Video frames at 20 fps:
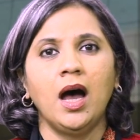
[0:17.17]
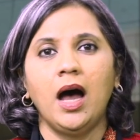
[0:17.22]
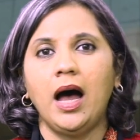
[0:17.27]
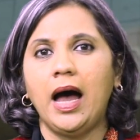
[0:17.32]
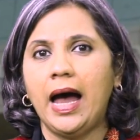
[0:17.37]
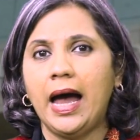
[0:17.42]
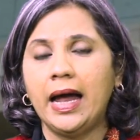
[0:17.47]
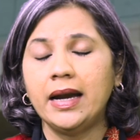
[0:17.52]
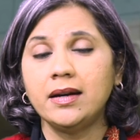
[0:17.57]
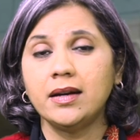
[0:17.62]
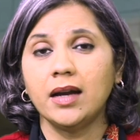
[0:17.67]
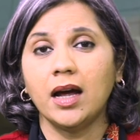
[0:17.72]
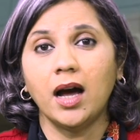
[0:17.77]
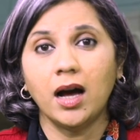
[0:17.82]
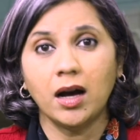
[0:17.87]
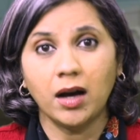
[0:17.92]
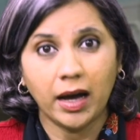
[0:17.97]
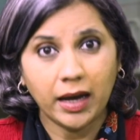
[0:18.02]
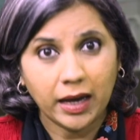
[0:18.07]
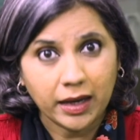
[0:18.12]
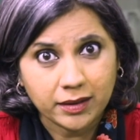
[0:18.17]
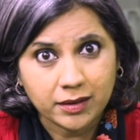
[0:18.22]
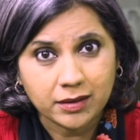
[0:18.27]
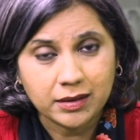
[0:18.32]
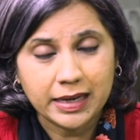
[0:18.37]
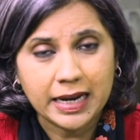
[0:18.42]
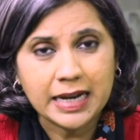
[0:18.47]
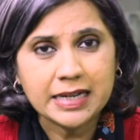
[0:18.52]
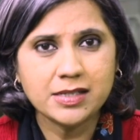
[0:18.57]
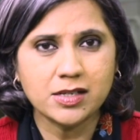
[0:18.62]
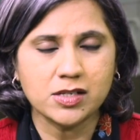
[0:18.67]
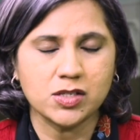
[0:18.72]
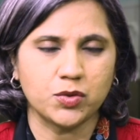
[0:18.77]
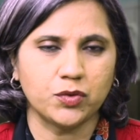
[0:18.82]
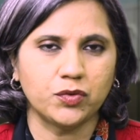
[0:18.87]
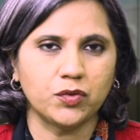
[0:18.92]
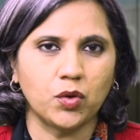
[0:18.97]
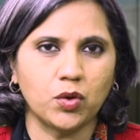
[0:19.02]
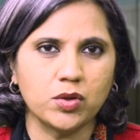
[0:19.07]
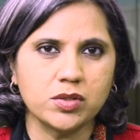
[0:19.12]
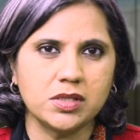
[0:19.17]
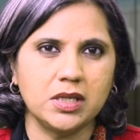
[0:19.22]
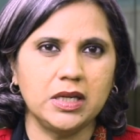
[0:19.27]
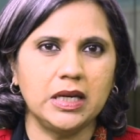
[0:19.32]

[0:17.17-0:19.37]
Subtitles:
and the latest, of course,